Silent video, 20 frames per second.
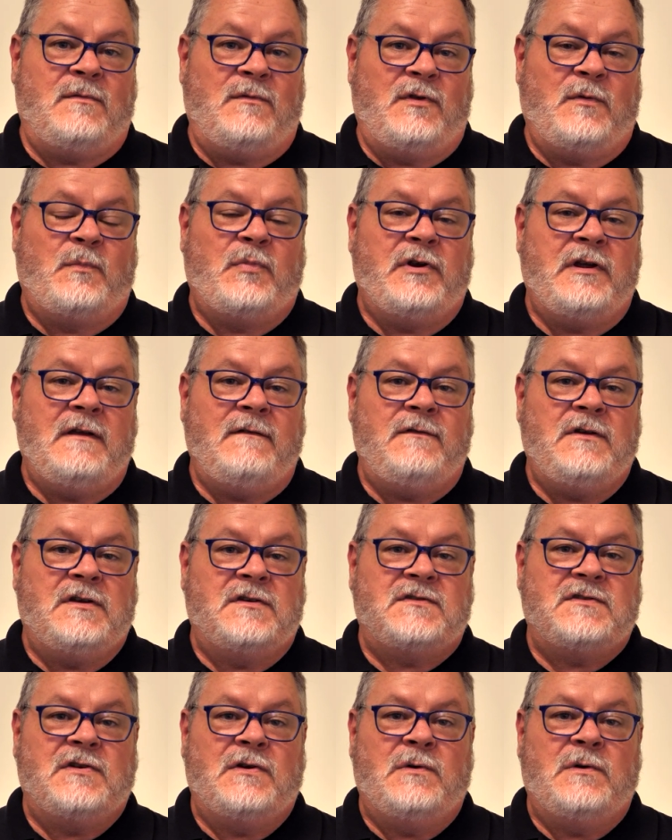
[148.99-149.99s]
the
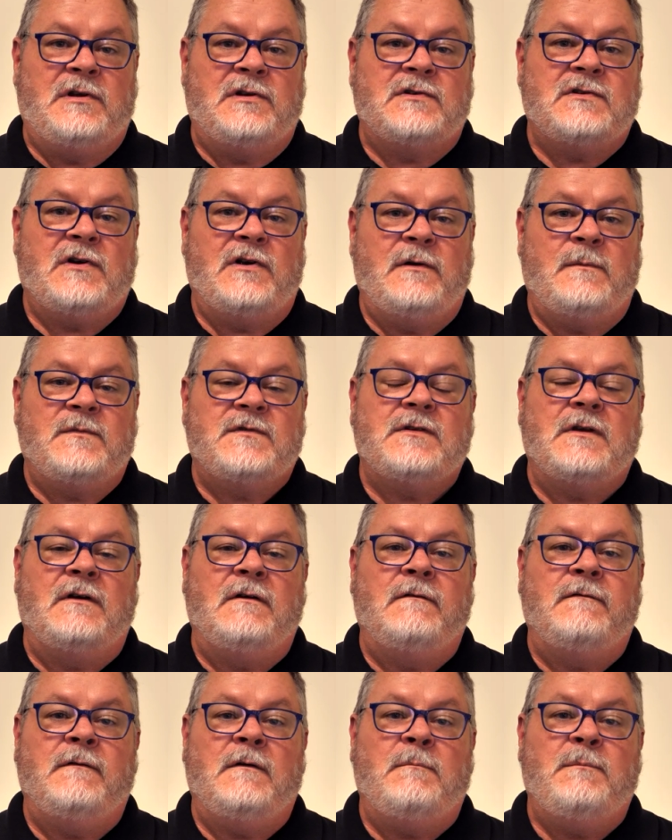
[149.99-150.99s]
previous two in terms
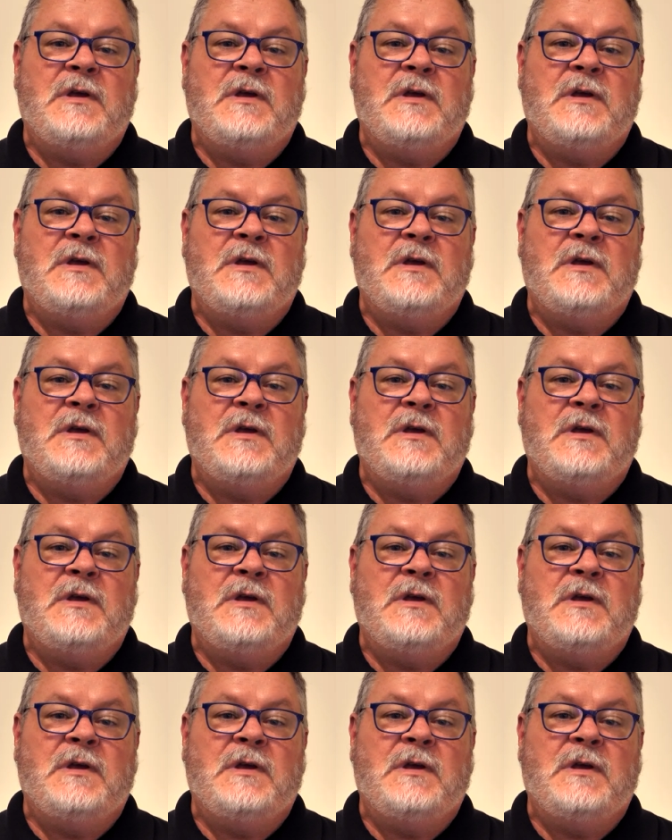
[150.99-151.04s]
of